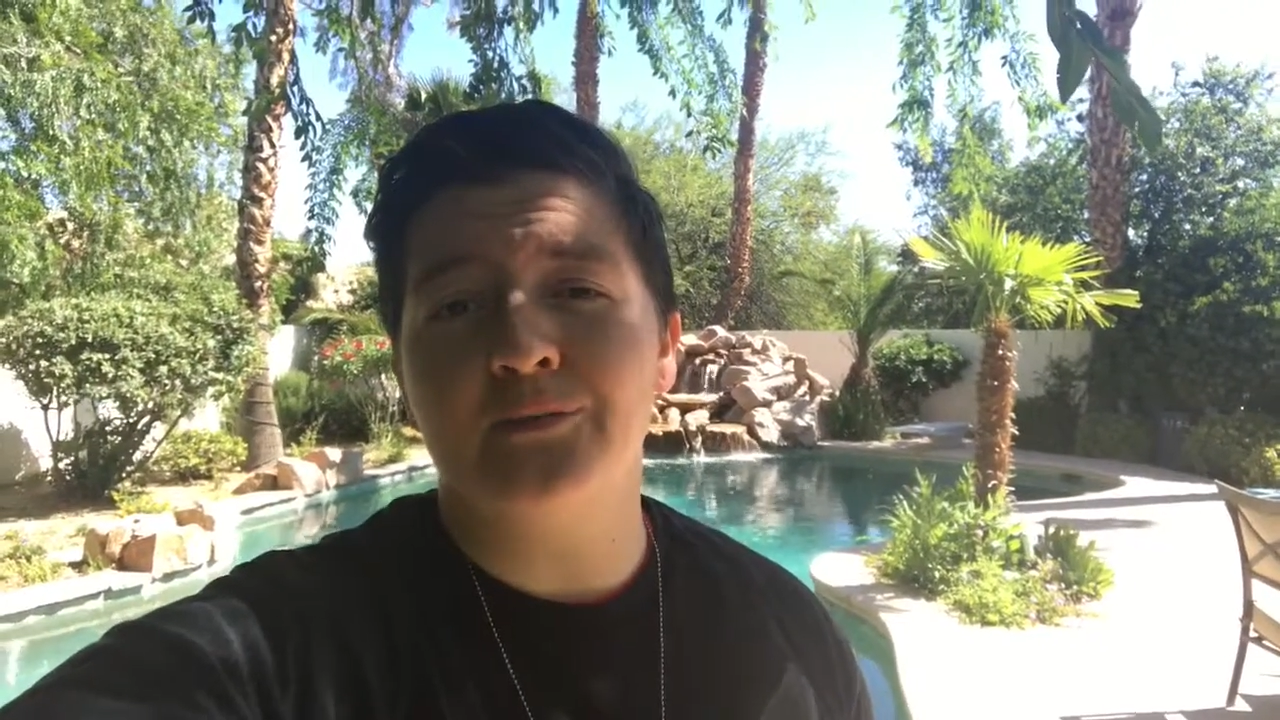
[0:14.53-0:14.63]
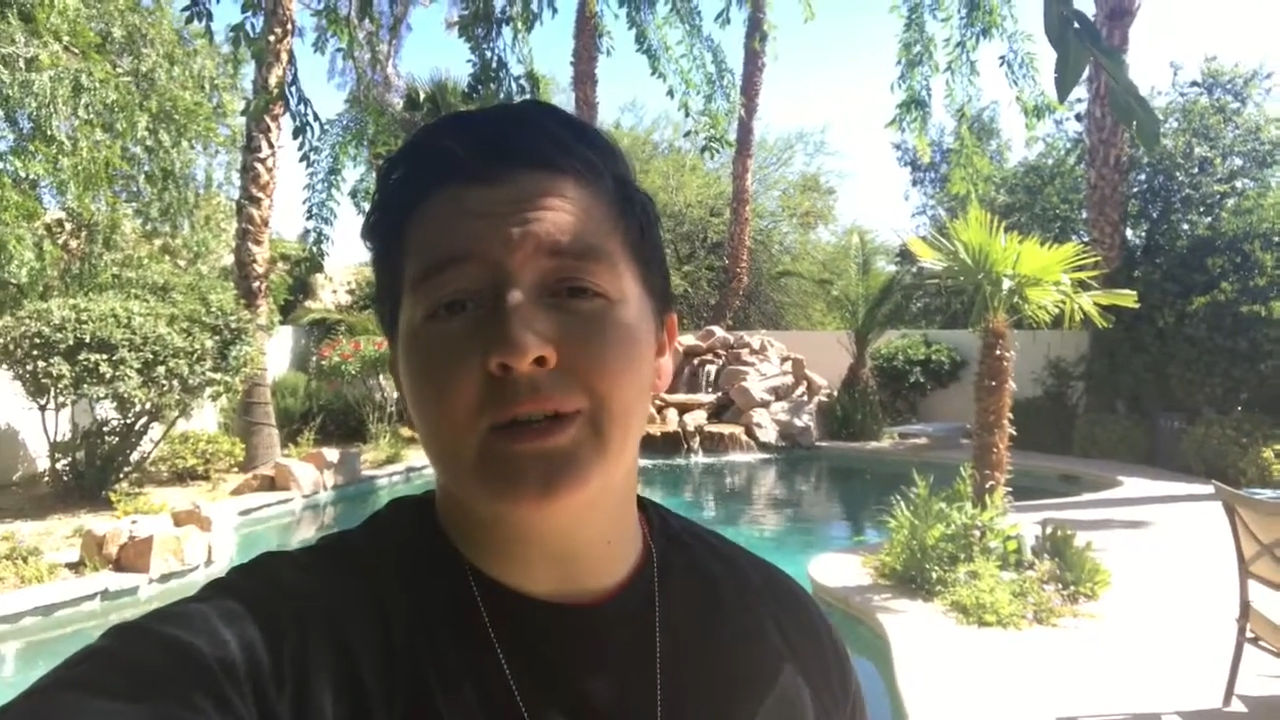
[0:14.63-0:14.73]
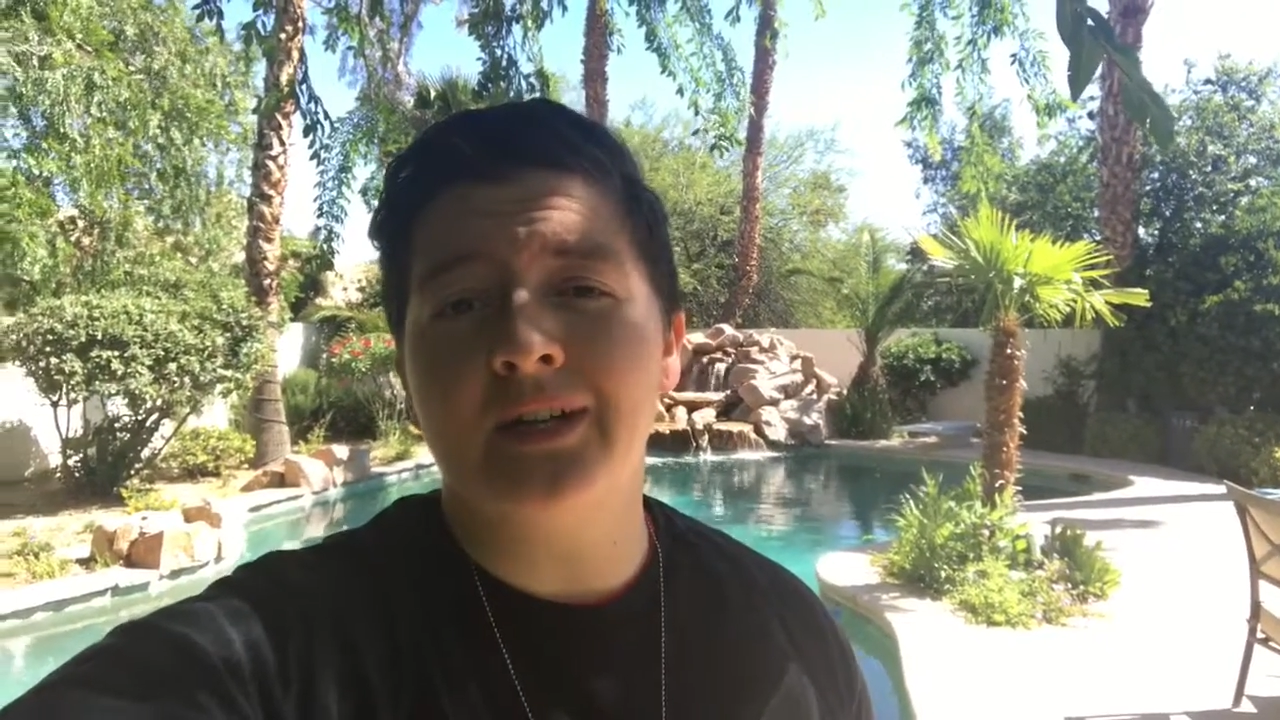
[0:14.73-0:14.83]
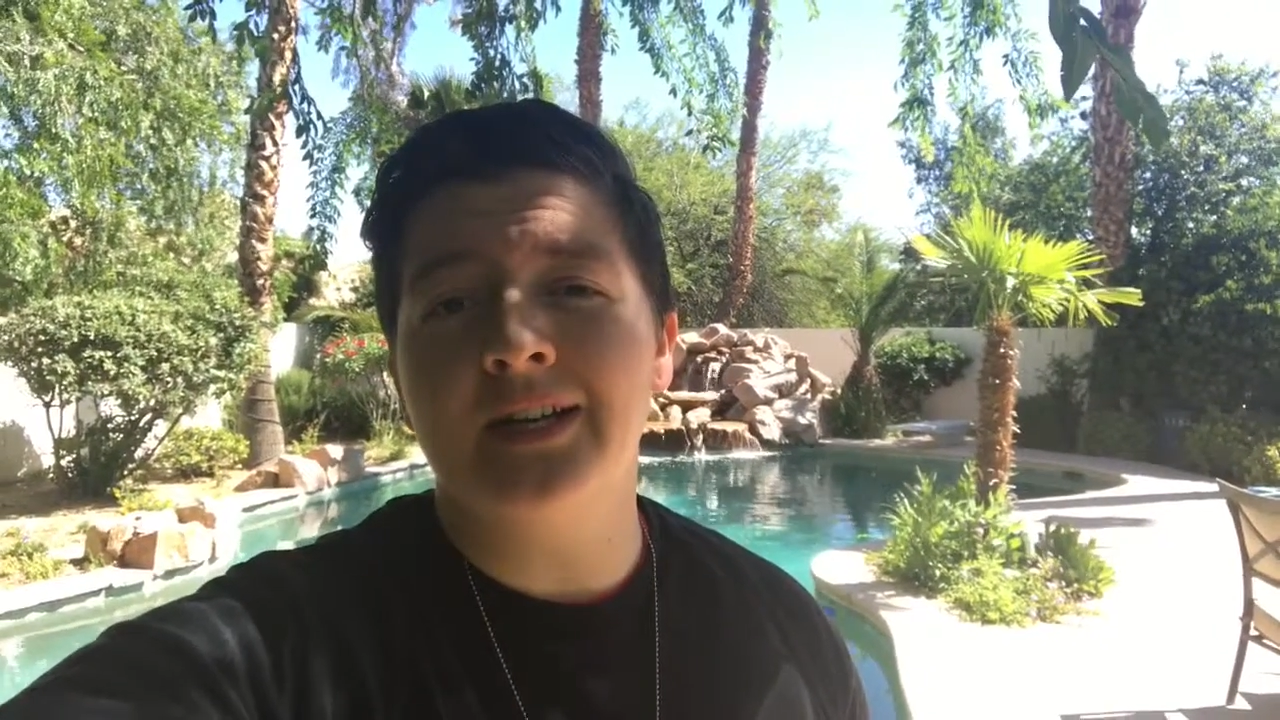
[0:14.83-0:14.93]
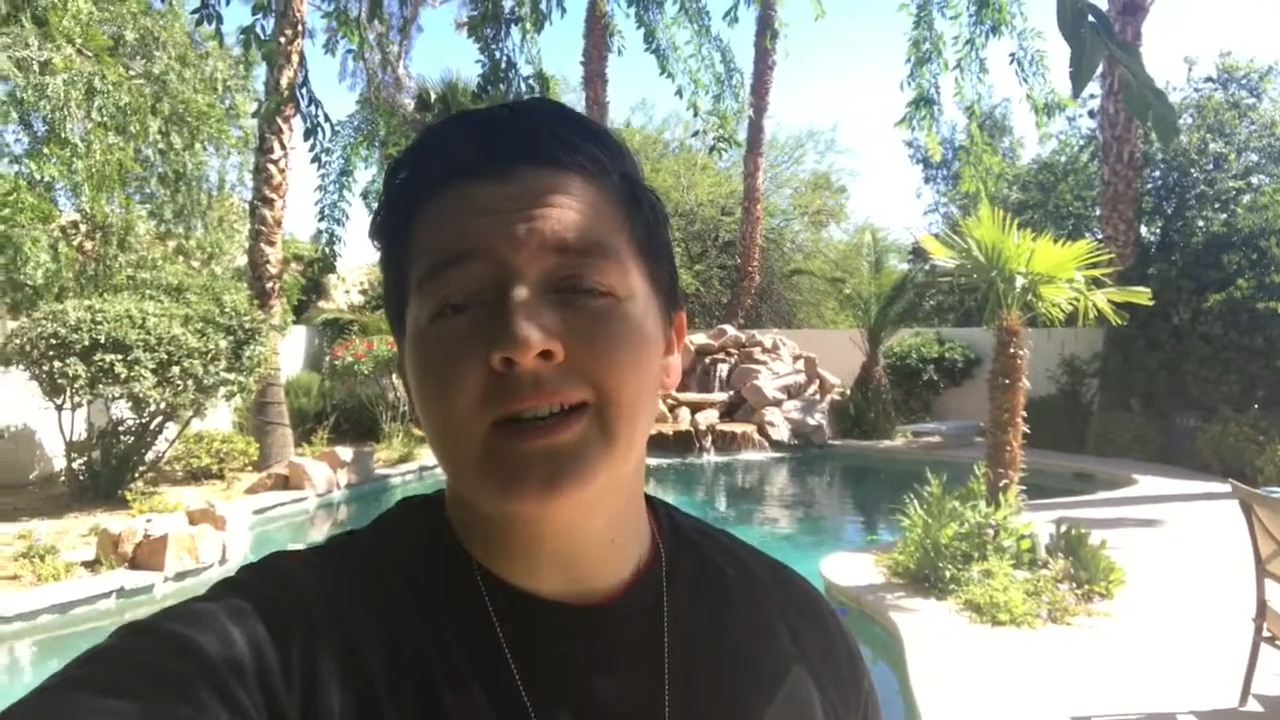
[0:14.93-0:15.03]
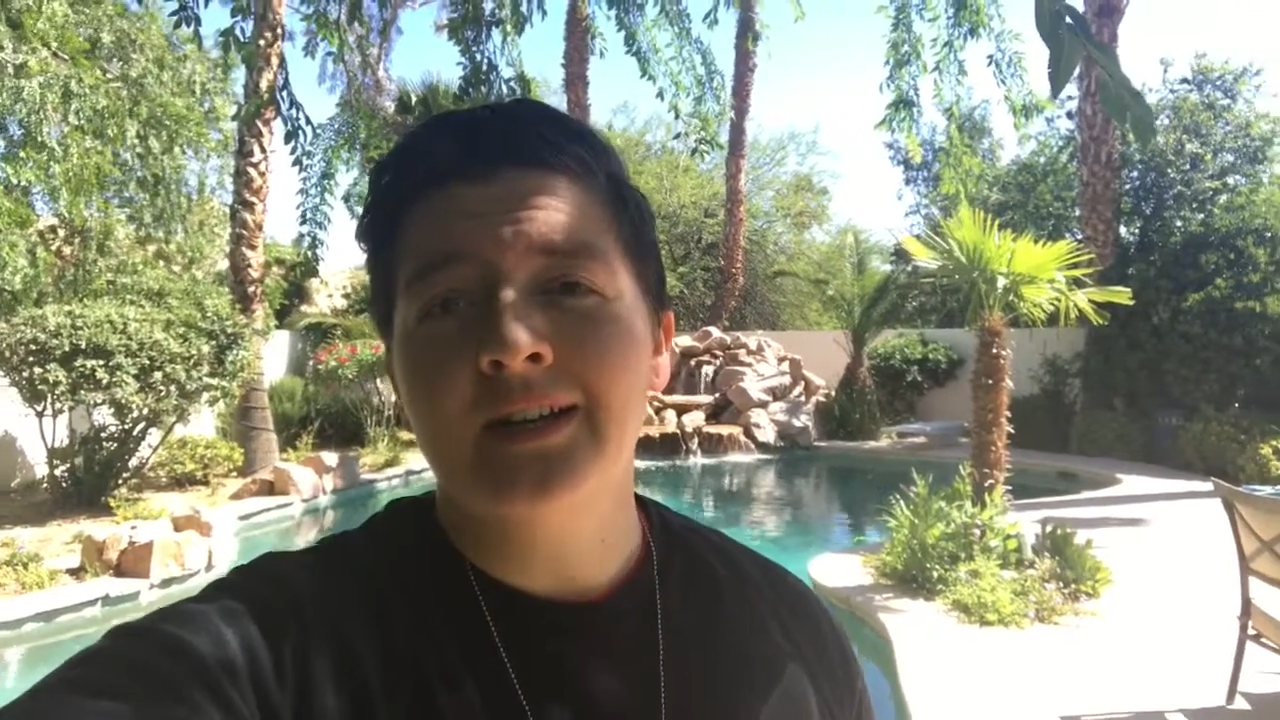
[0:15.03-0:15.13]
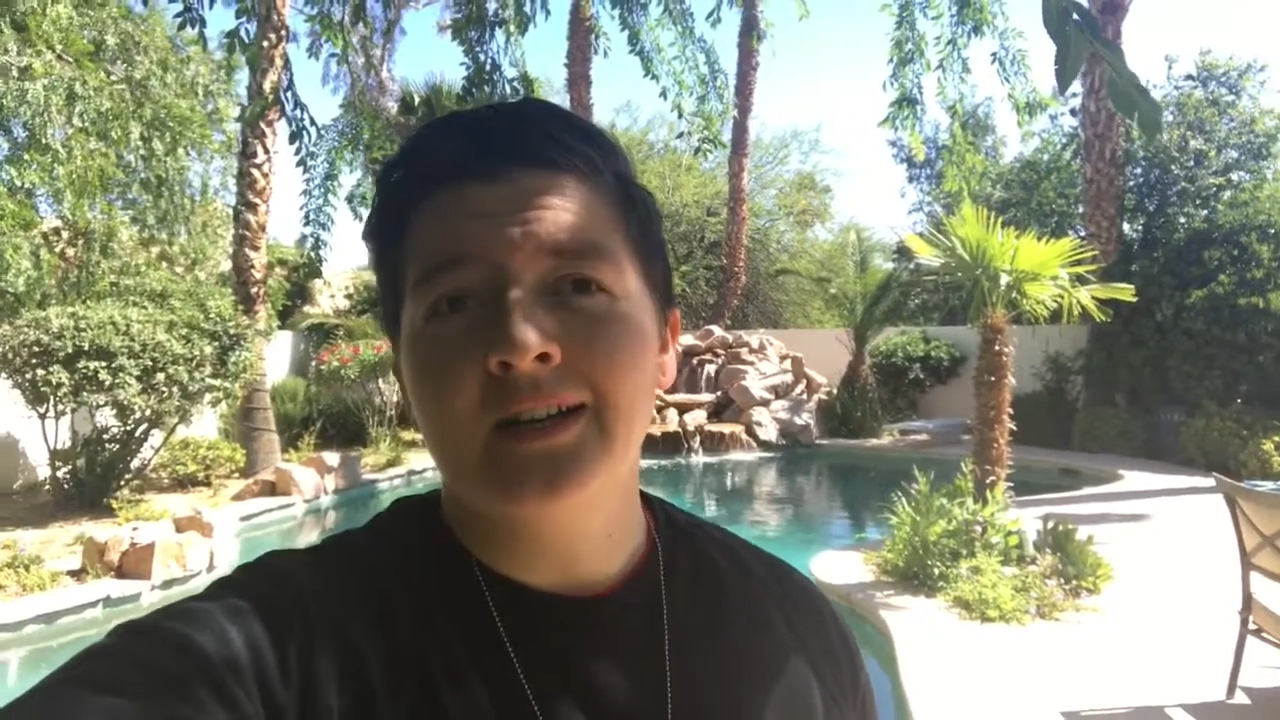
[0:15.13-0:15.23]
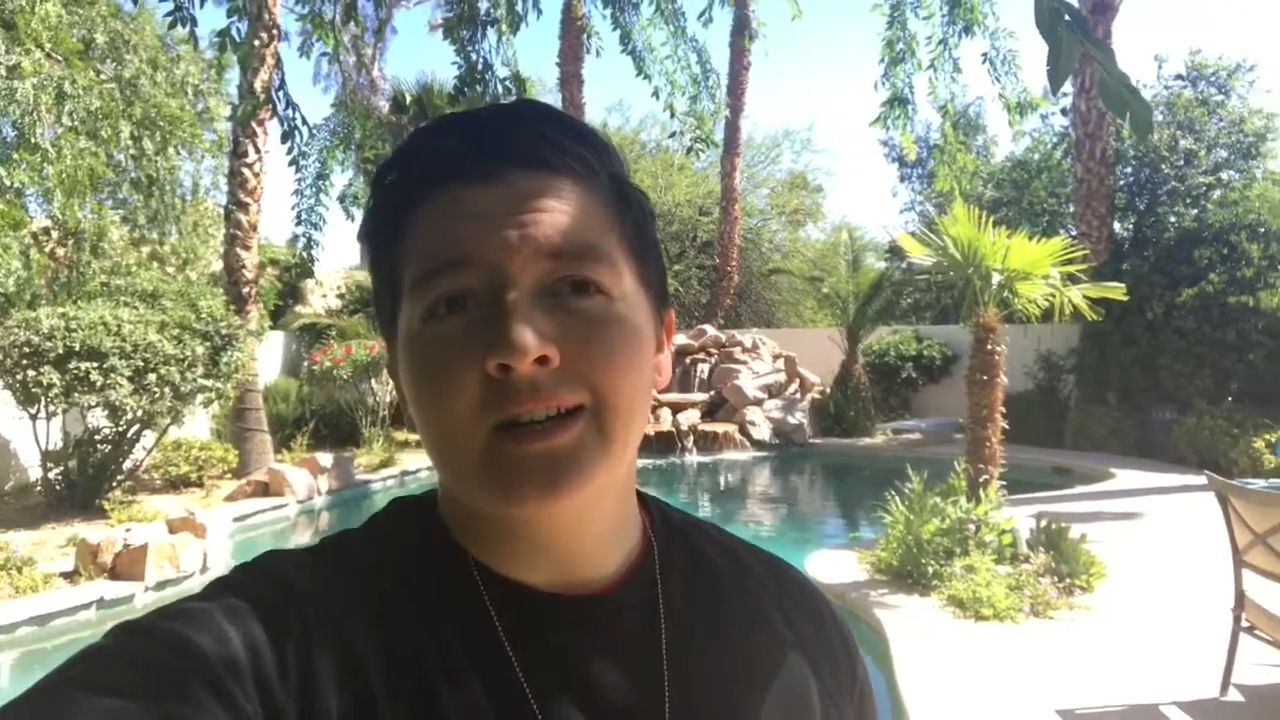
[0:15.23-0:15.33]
and really